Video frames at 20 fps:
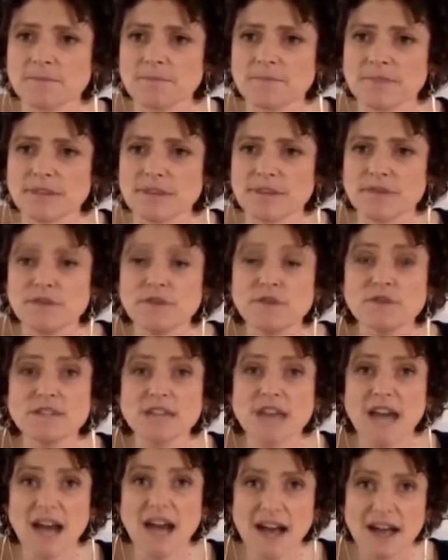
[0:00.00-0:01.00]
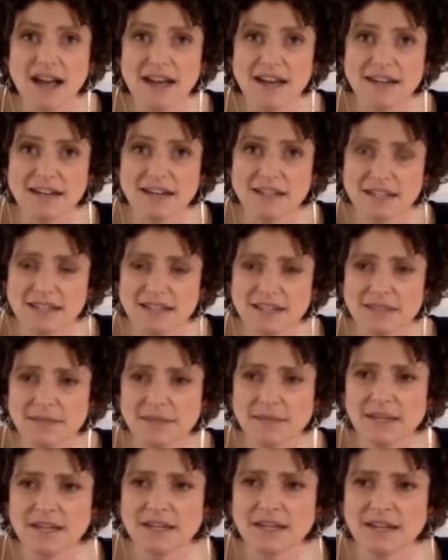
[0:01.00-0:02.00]
Foods high in
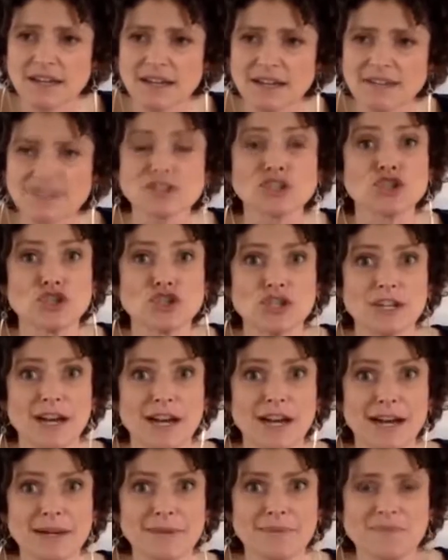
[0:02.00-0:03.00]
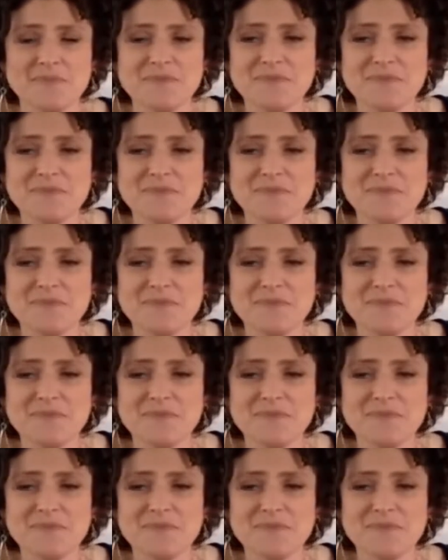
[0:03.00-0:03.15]
glycemic index, GI,